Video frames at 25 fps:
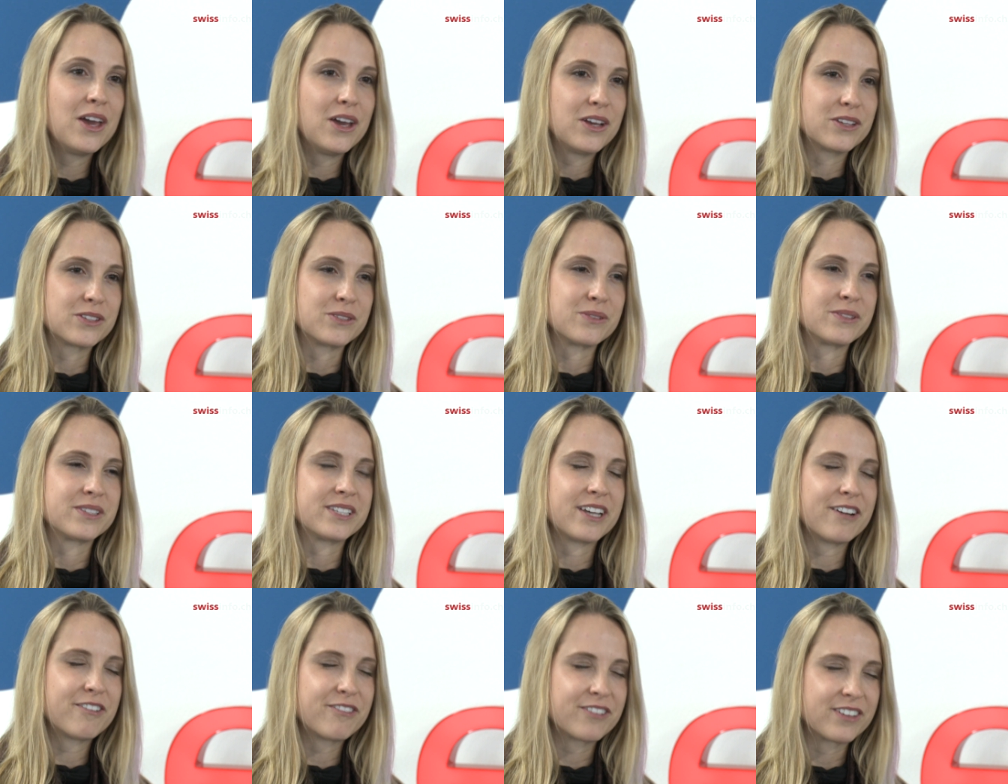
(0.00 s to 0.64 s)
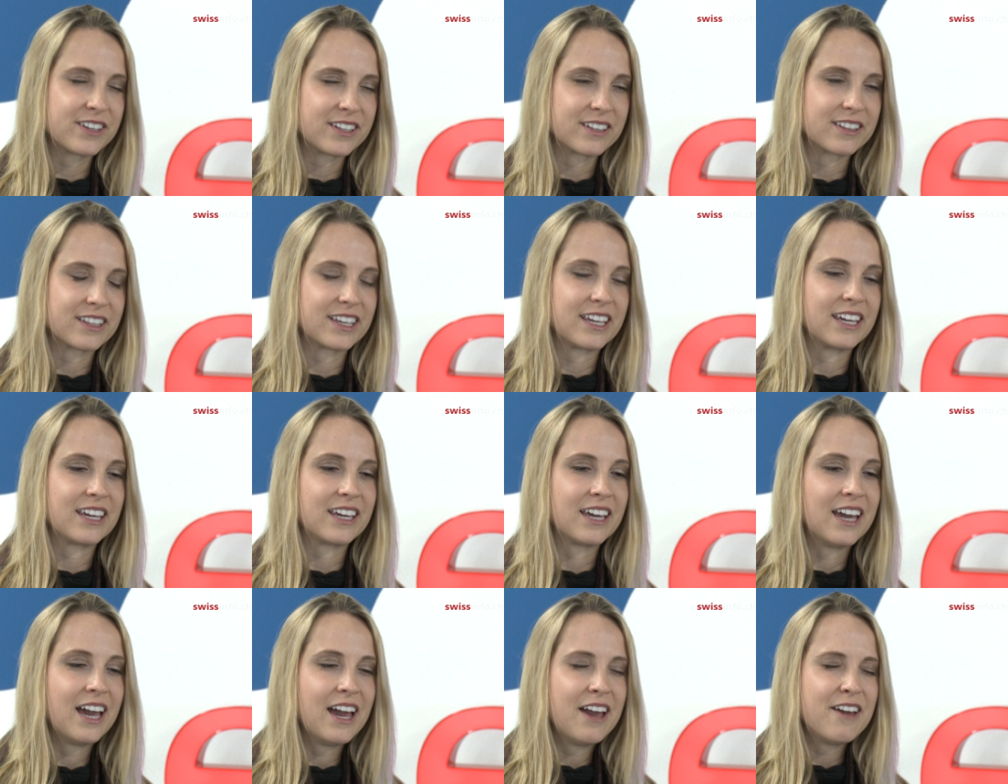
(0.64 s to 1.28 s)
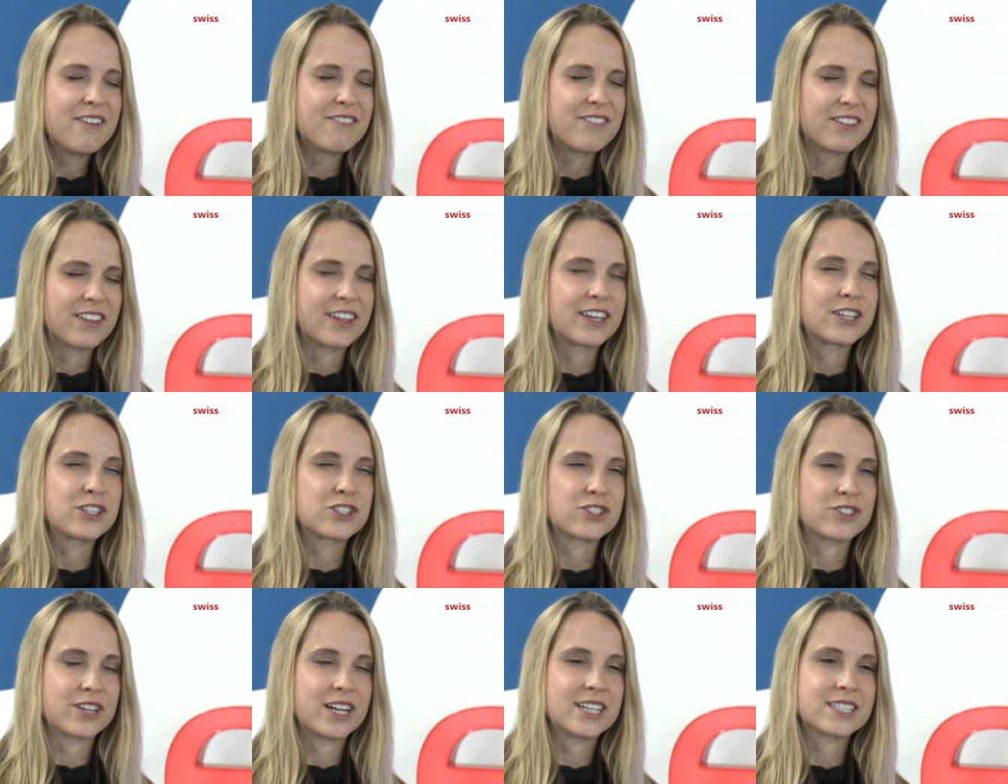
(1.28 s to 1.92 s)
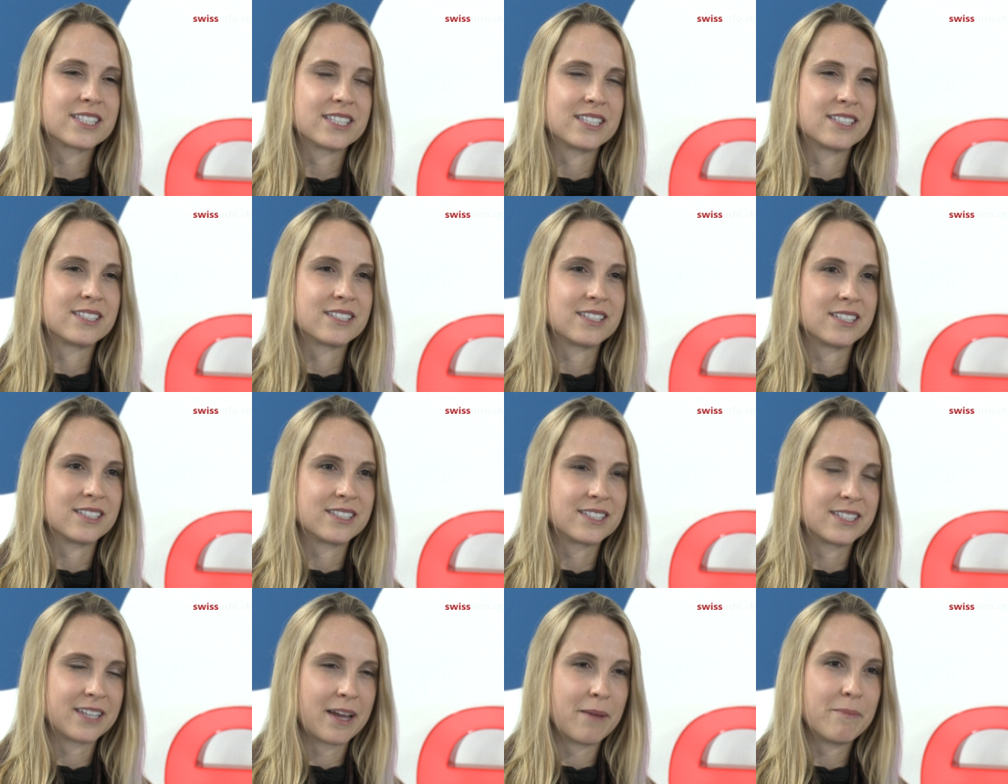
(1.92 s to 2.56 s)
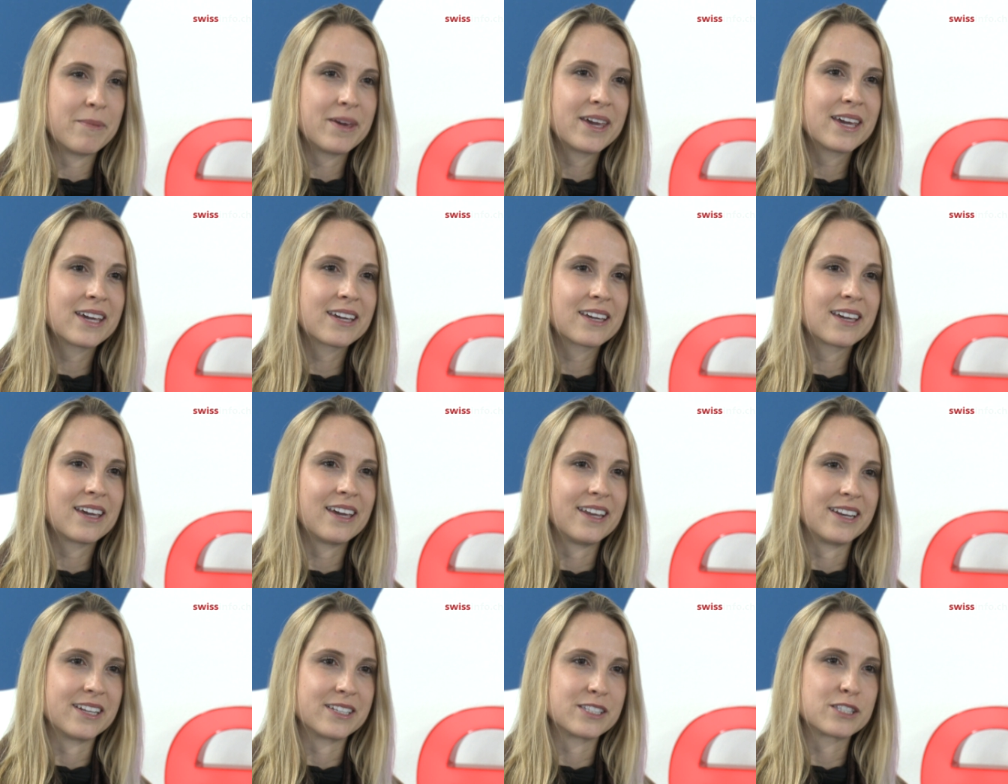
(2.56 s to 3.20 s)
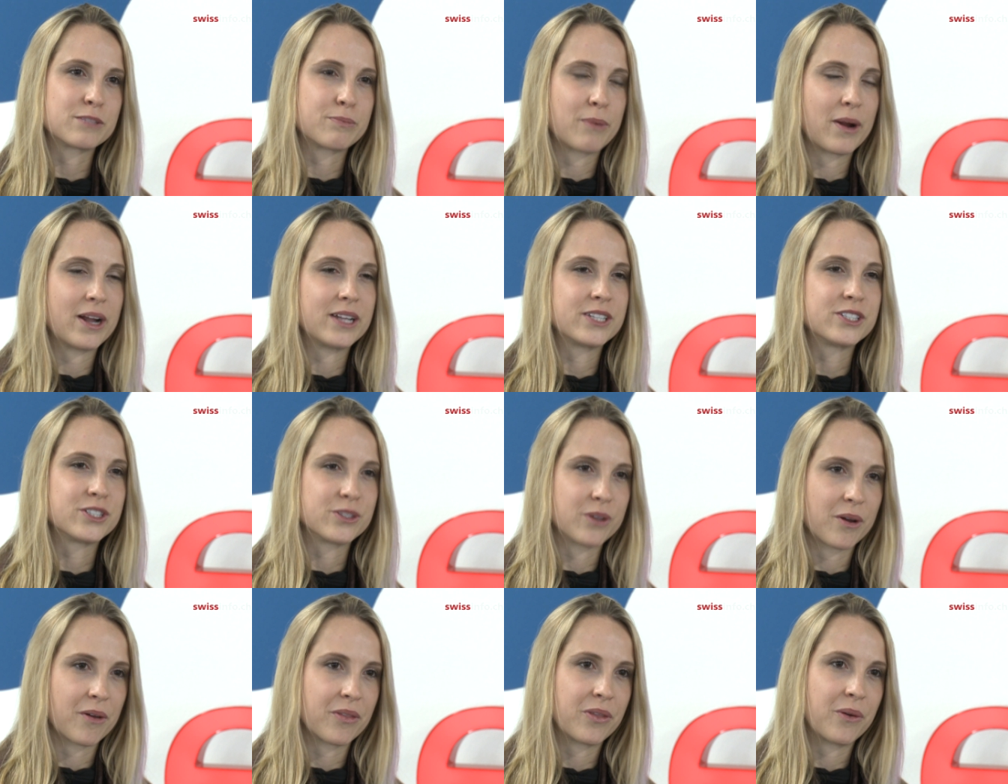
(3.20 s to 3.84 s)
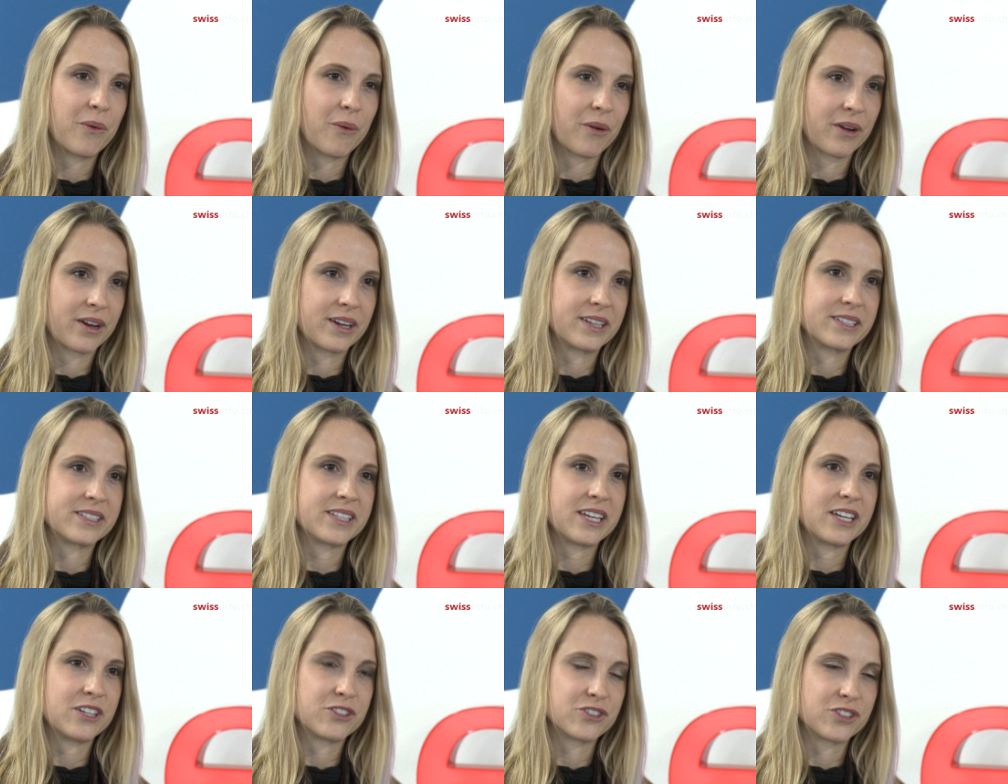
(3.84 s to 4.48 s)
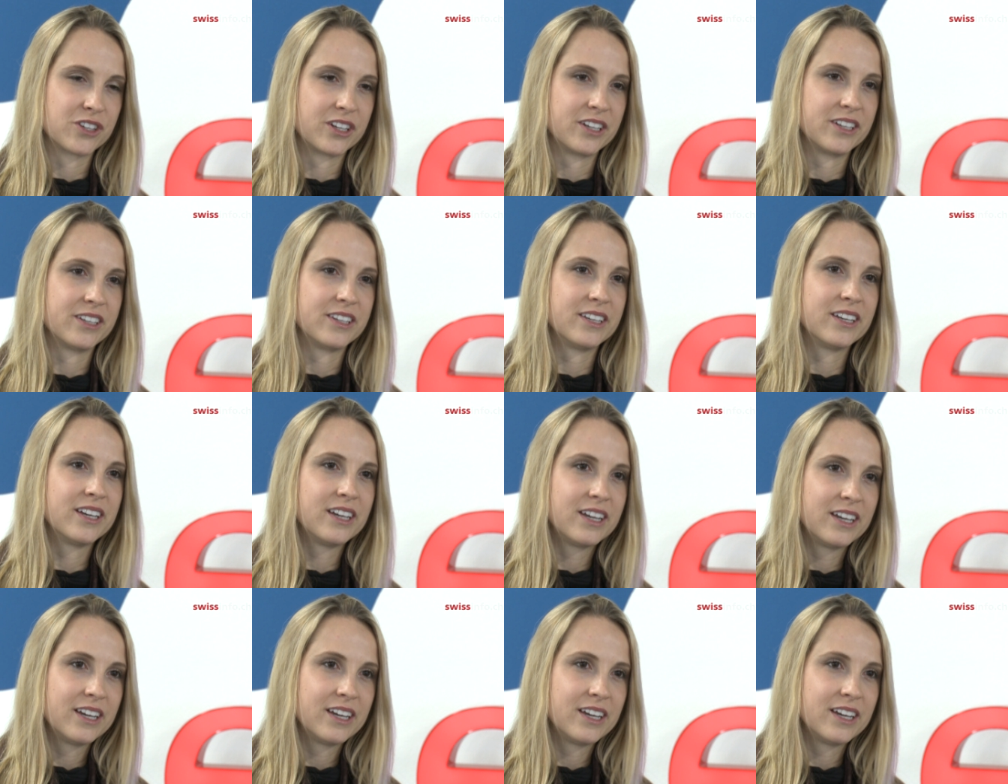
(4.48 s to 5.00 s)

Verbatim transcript: So definitely feel like stress is systemic and it spreads throughout the organization.